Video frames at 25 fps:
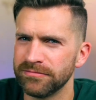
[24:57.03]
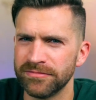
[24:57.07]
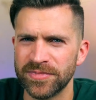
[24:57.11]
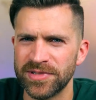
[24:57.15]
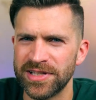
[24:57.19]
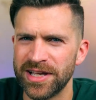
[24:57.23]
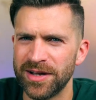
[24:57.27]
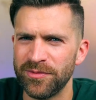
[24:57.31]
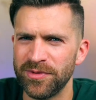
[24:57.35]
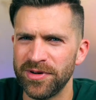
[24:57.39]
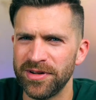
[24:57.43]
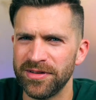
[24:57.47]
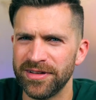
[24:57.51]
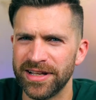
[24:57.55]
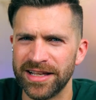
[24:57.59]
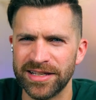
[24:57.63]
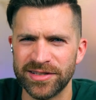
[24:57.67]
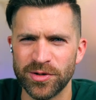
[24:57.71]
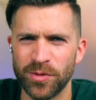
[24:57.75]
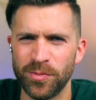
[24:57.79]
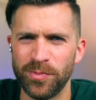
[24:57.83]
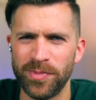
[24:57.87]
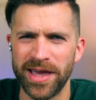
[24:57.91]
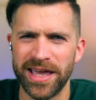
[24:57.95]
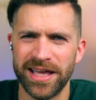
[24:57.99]
Is that what does
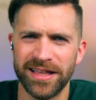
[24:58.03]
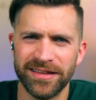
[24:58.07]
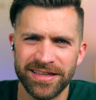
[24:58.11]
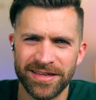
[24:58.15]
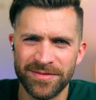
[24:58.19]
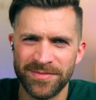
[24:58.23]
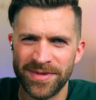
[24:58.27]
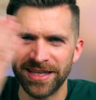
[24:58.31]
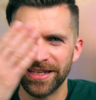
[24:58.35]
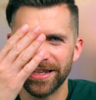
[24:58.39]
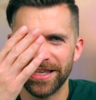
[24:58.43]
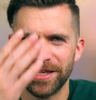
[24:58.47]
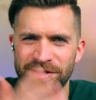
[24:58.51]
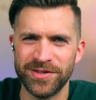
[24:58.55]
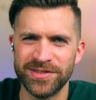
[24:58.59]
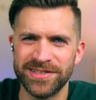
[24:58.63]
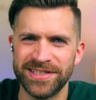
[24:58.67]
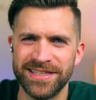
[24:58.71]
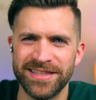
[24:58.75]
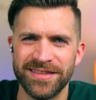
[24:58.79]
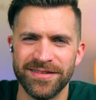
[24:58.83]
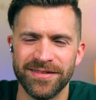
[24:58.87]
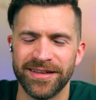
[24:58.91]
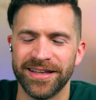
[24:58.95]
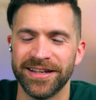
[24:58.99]
opaquely mean? Like you
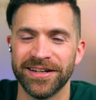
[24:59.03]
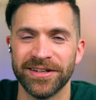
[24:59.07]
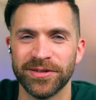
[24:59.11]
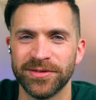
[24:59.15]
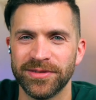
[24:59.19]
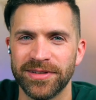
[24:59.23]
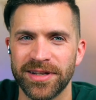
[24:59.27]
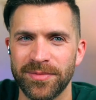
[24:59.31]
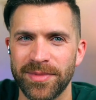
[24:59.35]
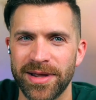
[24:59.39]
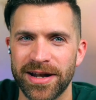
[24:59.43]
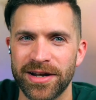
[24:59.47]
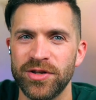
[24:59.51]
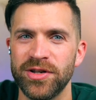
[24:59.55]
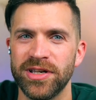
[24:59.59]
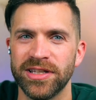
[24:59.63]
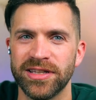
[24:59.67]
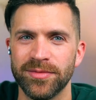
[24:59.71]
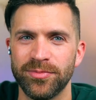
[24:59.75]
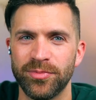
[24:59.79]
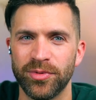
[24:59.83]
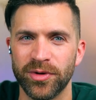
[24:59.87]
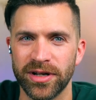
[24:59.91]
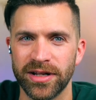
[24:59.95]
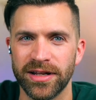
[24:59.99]
see the, I don't know, it doesn't matter. You get
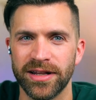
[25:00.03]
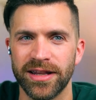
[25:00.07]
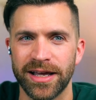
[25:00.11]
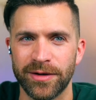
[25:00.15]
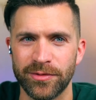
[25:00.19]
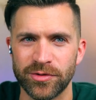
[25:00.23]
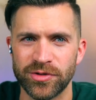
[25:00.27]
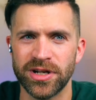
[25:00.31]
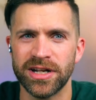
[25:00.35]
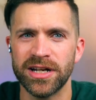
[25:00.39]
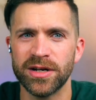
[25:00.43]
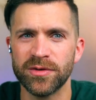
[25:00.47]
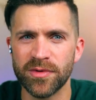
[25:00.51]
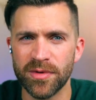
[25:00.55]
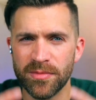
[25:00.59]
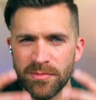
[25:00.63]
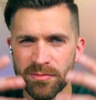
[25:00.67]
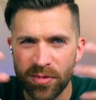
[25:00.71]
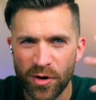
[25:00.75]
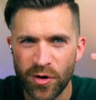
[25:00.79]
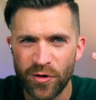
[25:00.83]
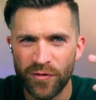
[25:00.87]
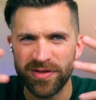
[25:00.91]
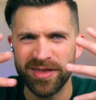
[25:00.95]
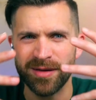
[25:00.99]
the point. Like we're trying to
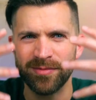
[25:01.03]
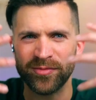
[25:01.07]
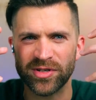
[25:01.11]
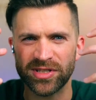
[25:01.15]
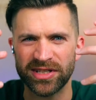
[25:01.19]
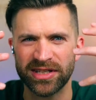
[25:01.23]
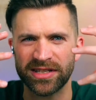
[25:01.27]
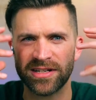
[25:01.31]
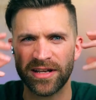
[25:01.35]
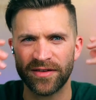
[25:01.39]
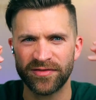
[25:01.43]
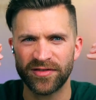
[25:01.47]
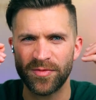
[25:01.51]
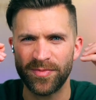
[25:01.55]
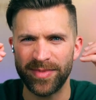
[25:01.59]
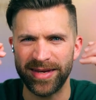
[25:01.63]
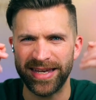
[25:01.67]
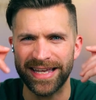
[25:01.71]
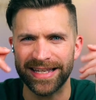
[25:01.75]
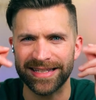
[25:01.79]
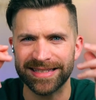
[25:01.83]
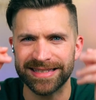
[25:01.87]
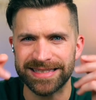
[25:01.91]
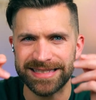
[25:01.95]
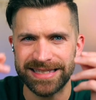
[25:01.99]
remove them just enough to
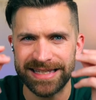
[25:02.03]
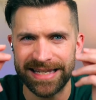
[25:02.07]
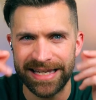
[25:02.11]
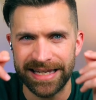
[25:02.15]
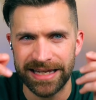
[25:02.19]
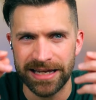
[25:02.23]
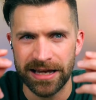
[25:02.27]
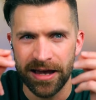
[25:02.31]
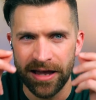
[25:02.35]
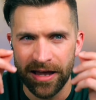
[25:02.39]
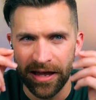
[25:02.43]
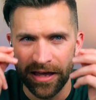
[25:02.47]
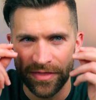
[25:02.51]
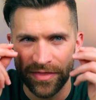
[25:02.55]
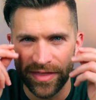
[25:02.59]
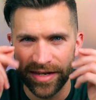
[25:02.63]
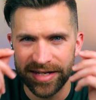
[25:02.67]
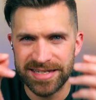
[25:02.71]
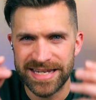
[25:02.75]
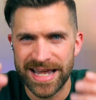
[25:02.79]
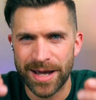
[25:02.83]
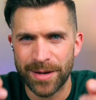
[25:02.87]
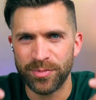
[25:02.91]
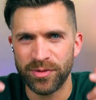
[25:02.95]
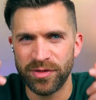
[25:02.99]
begin seeing the
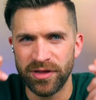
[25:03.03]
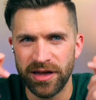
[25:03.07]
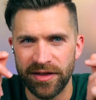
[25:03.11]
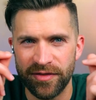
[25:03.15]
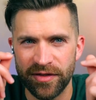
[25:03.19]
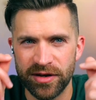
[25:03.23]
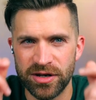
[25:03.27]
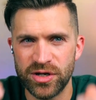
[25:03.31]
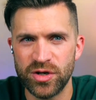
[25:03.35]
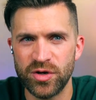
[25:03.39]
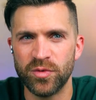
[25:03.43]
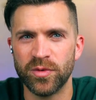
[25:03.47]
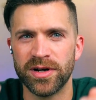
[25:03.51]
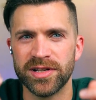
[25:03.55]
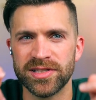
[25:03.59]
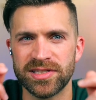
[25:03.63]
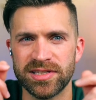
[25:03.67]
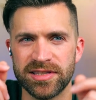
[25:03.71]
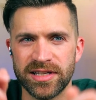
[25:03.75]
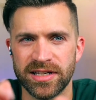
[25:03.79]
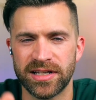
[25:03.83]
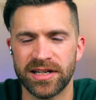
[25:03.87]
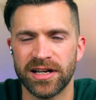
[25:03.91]
depth and the nuance and the